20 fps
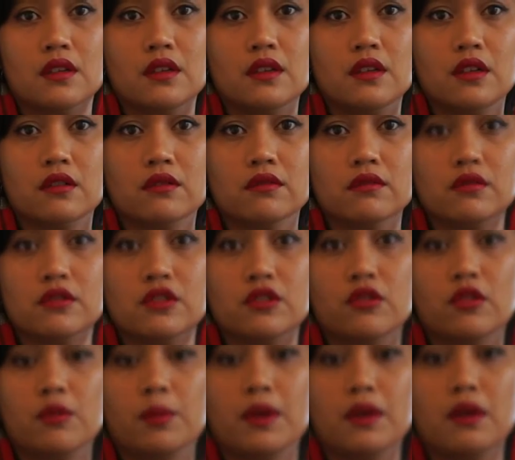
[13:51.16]
you know,
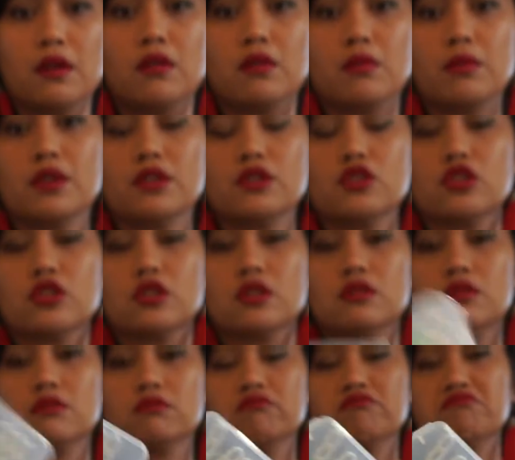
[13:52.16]
toothpick, which
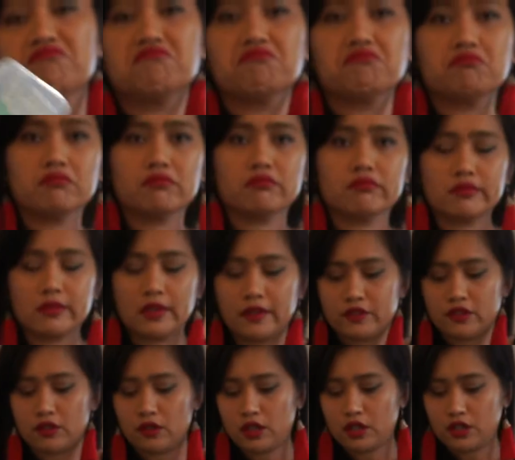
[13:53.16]

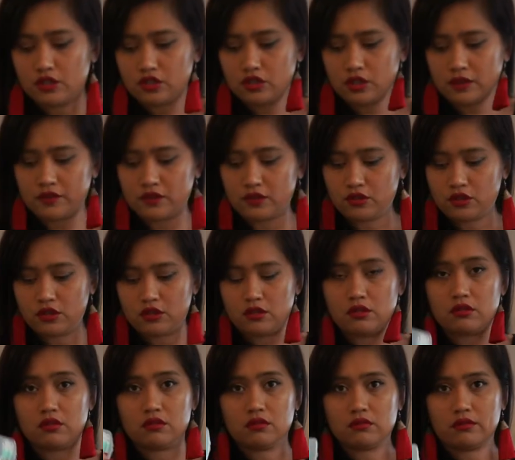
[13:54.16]
after lunch, after dinner,